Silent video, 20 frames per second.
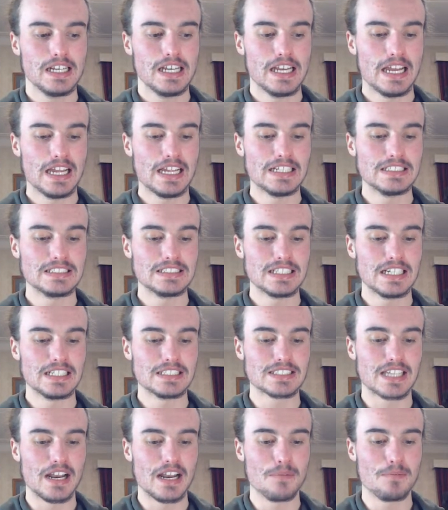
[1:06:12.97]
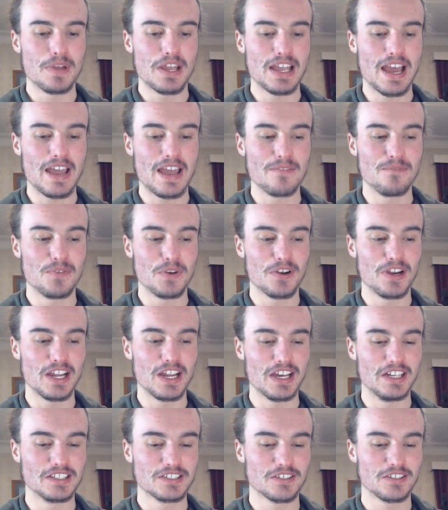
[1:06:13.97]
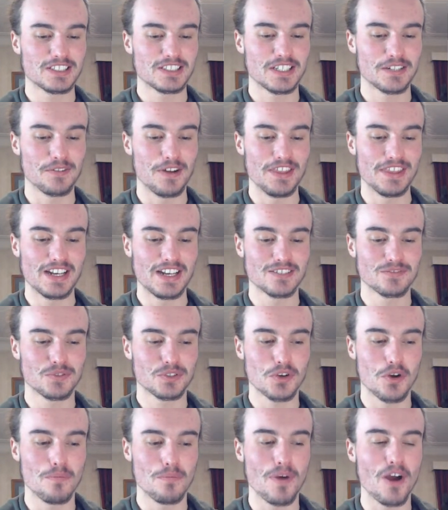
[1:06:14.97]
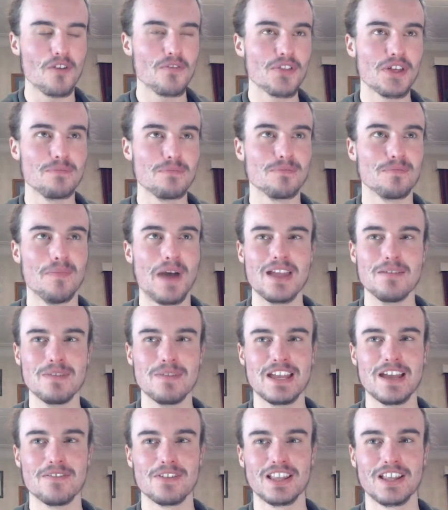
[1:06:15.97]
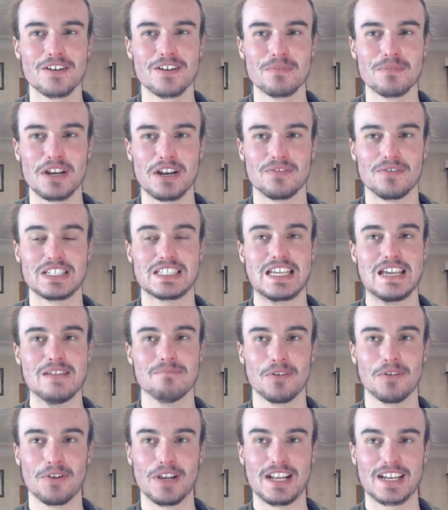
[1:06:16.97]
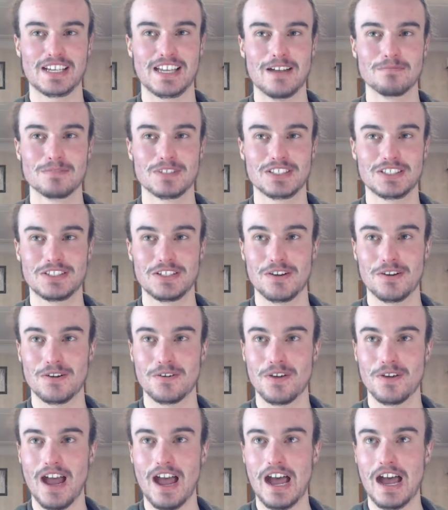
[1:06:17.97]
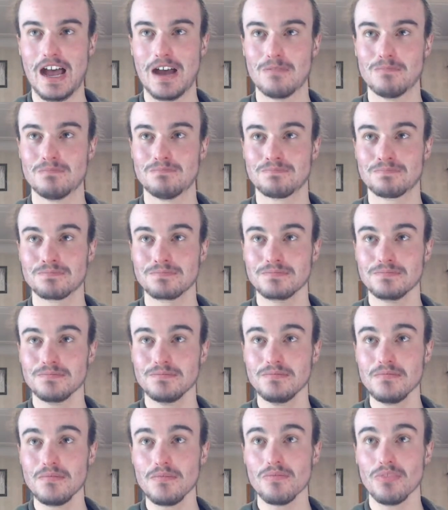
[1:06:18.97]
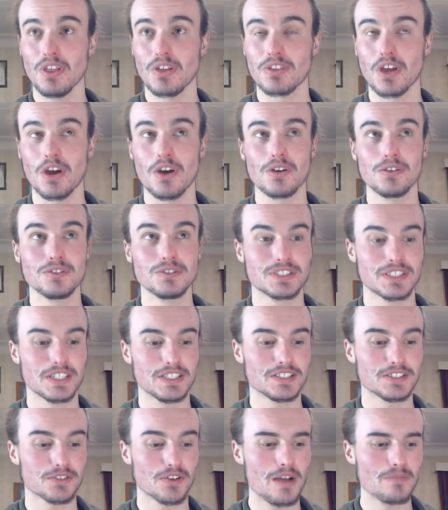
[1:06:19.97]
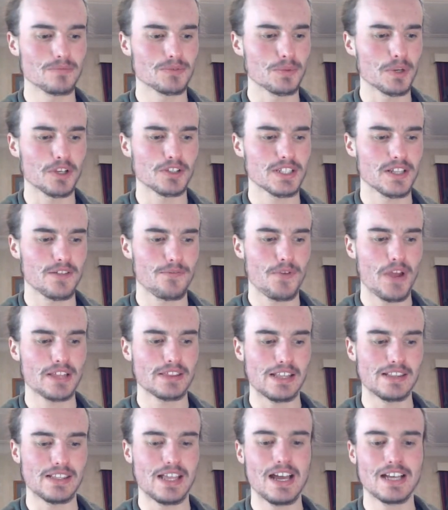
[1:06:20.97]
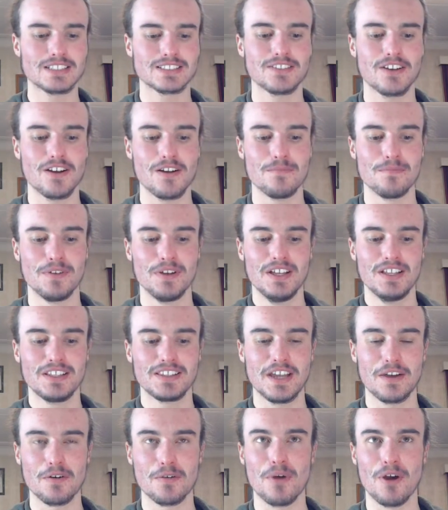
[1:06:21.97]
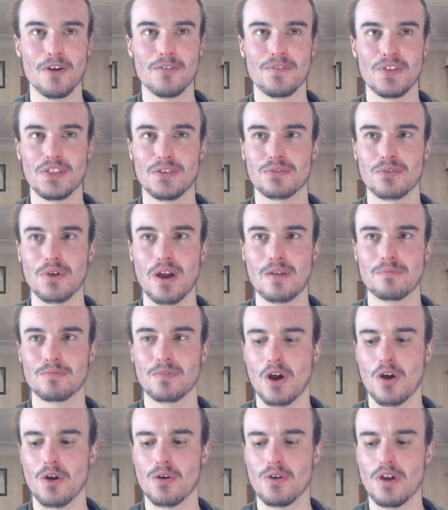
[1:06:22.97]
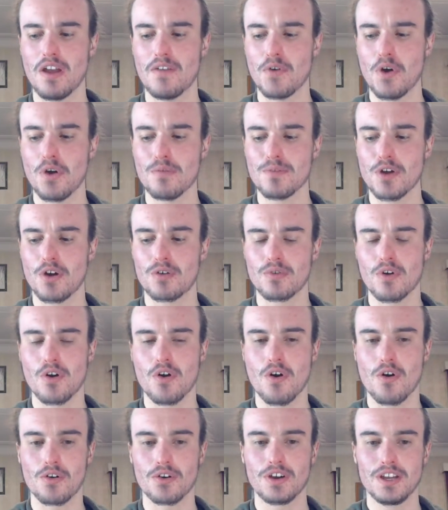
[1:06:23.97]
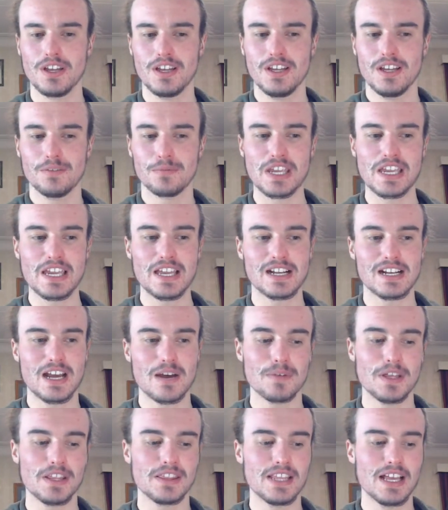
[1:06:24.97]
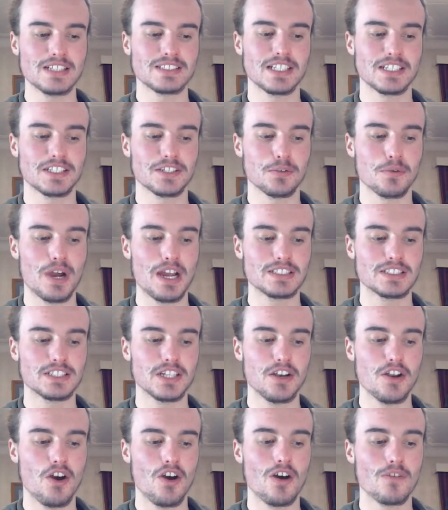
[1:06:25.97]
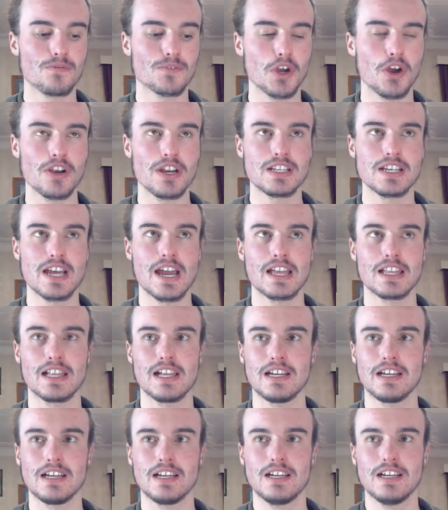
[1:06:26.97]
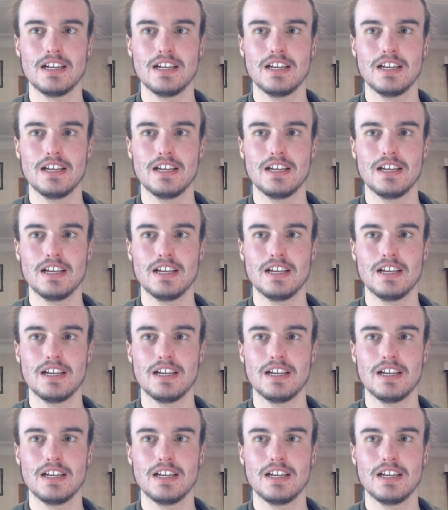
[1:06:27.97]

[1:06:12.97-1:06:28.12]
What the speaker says: And it's going to be a very interesting one, that is for sure. Both of them maybe have a little bit of a temper when it comes to those scrums because of the fact that last time they were both in the front row, if I'm not wrong, we ended up in that situation of Cody Taylor